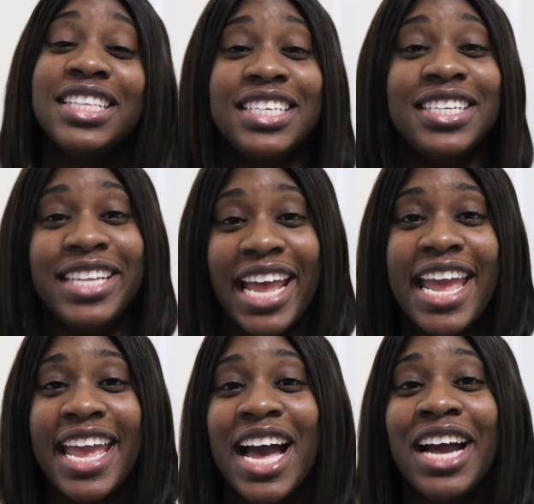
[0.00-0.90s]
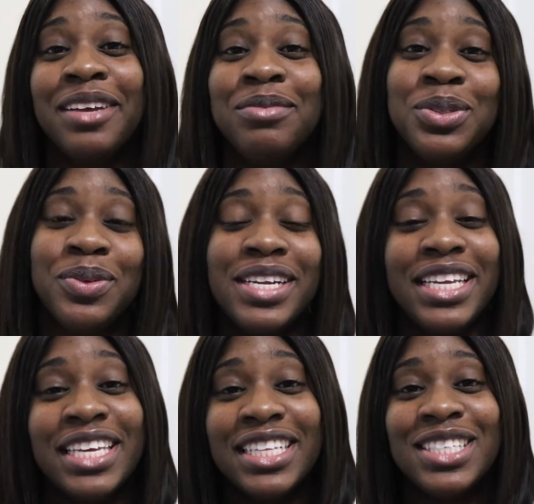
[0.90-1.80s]
Today I am doing a
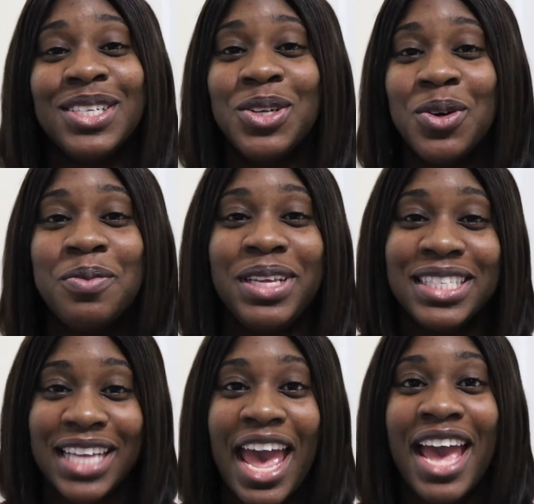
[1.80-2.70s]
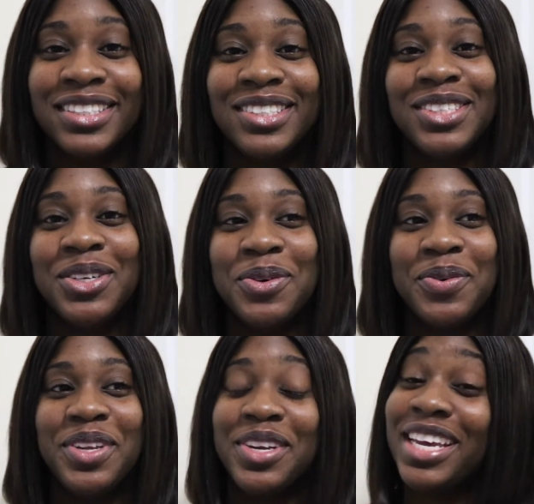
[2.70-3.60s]
get to know me tag,
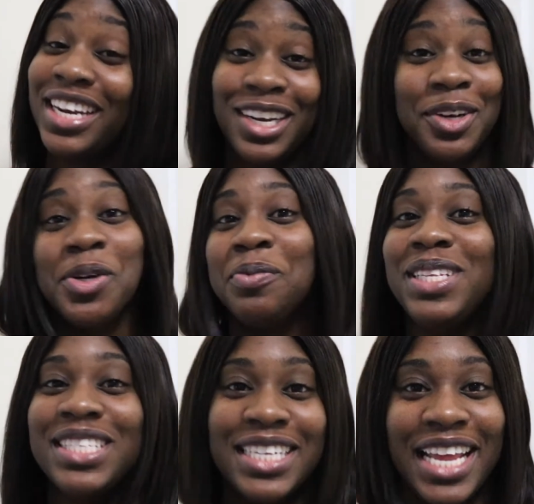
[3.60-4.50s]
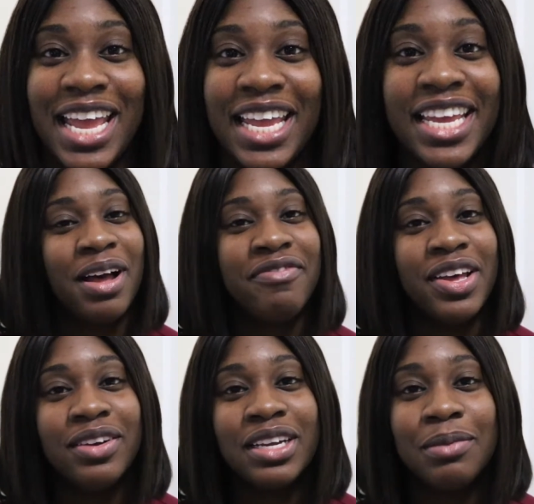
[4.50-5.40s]
so you're getting to know me today. I
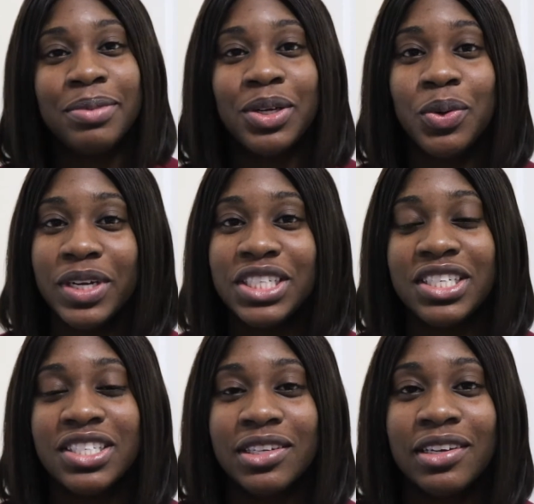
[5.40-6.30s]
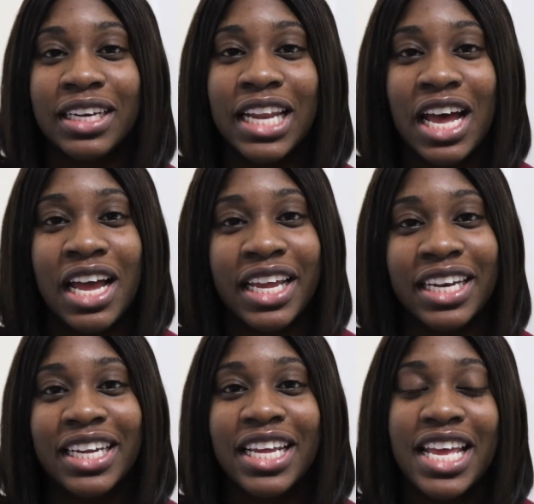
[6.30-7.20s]
found a couple of questions
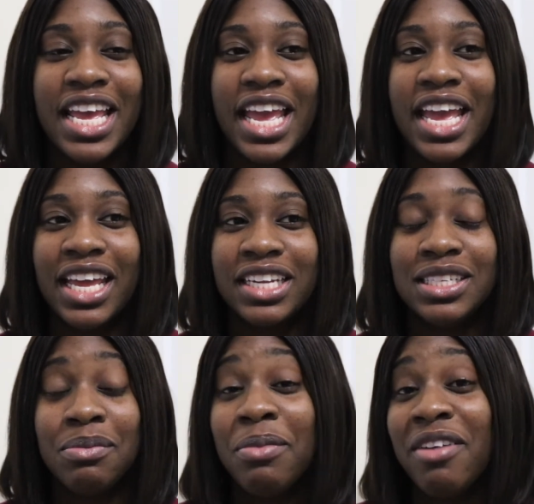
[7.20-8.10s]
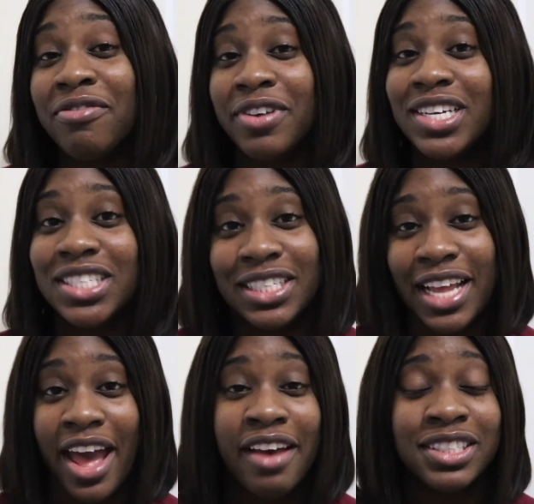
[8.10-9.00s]
online and some of my friends has
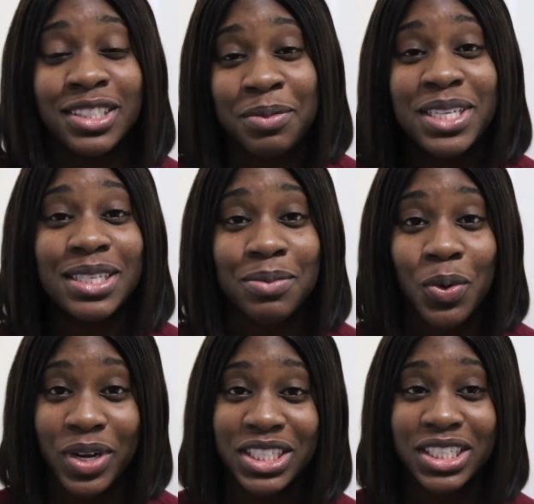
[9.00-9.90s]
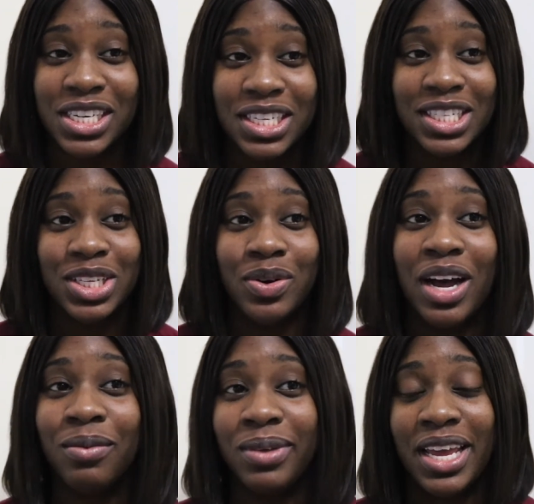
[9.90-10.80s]
asked me some questions, so
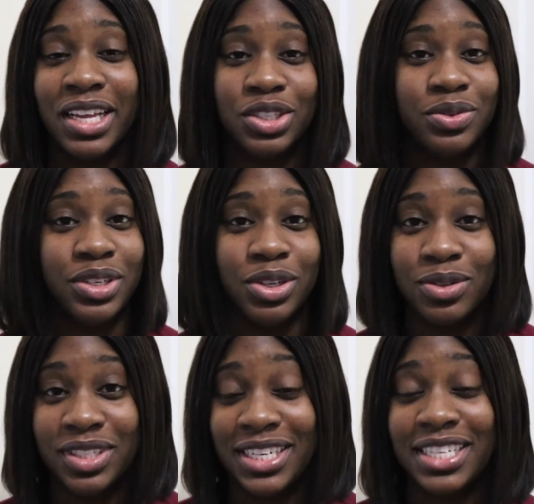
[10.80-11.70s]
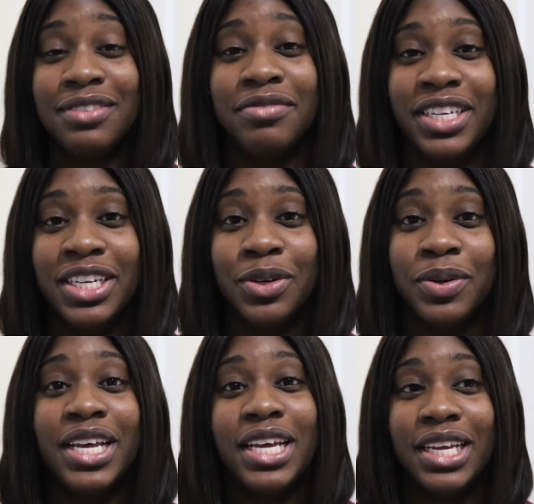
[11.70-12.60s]
I'll be answering those in this
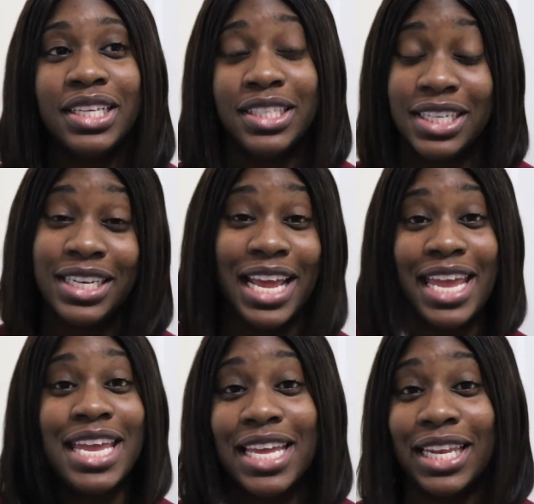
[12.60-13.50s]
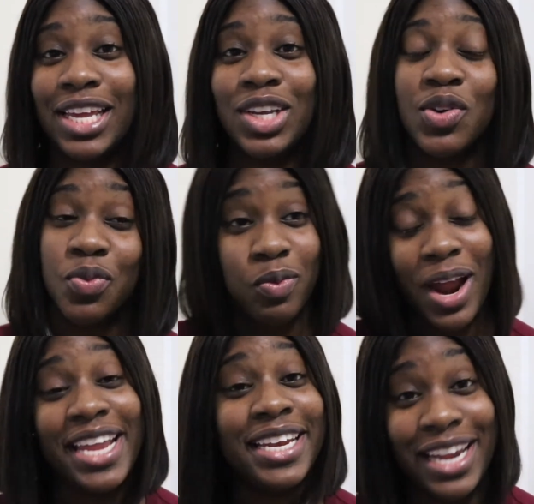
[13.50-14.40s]
video today, like
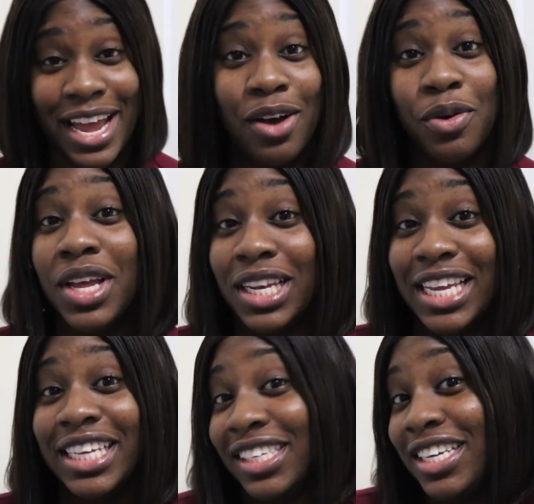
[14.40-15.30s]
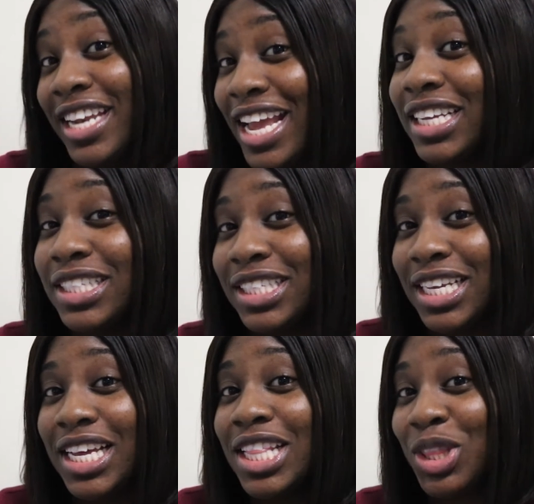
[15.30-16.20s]
right now, like in the next
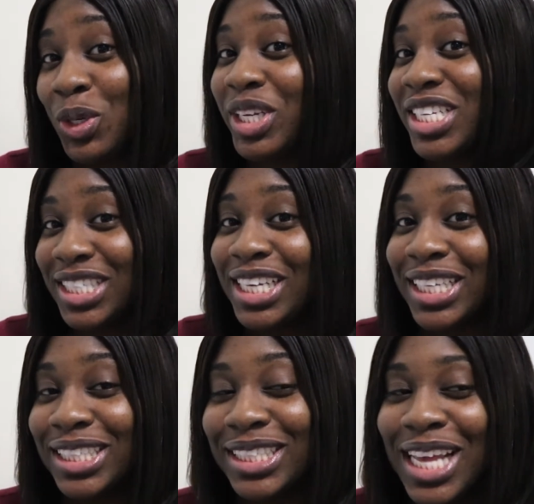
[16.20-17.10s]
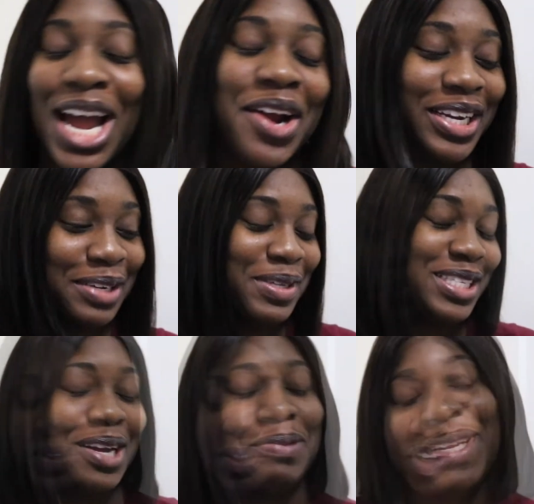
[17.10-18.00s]
thirty seconds. All right, let me
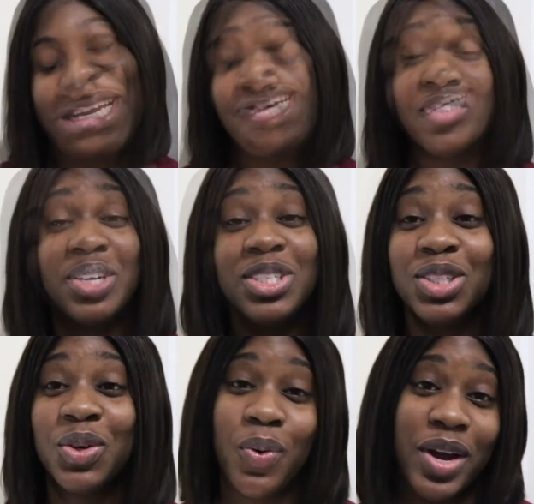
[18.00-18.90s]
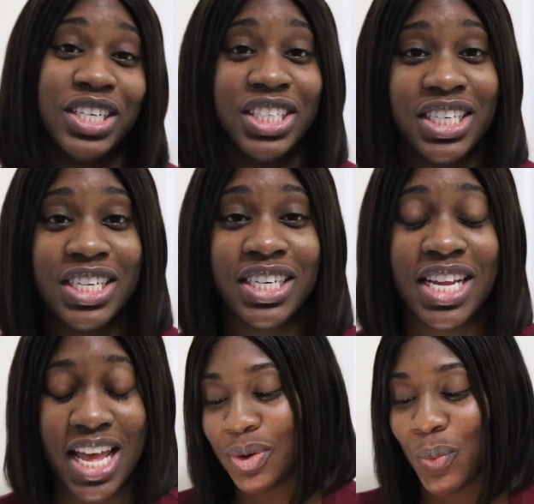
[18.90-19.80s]
stop. So first question,
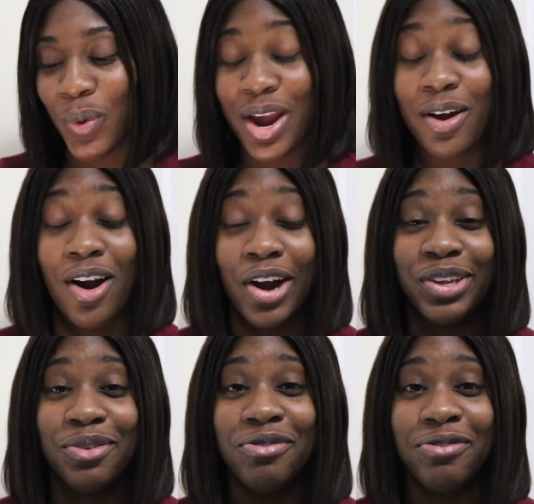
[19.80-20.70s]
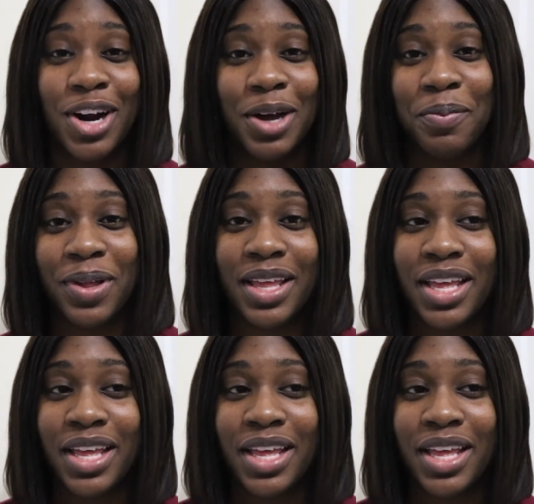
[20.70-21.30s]
where are you from?